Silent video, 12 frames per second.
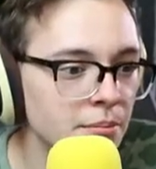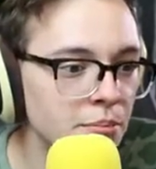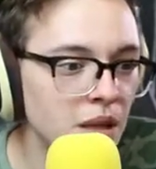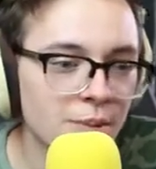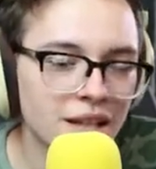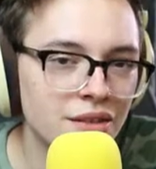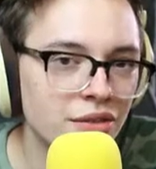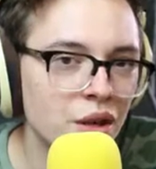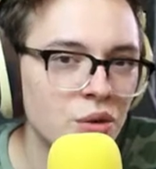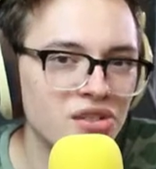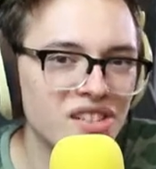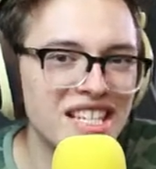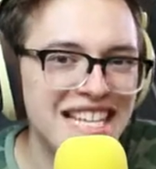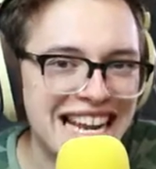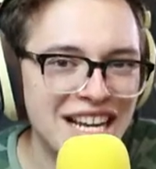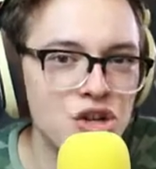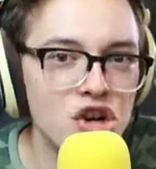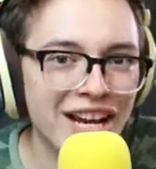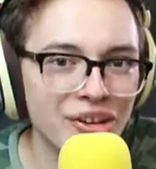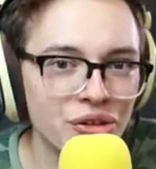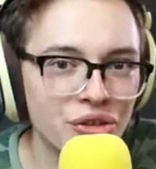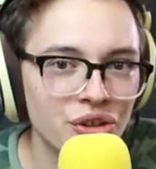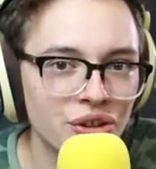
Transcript: but let me get those digits.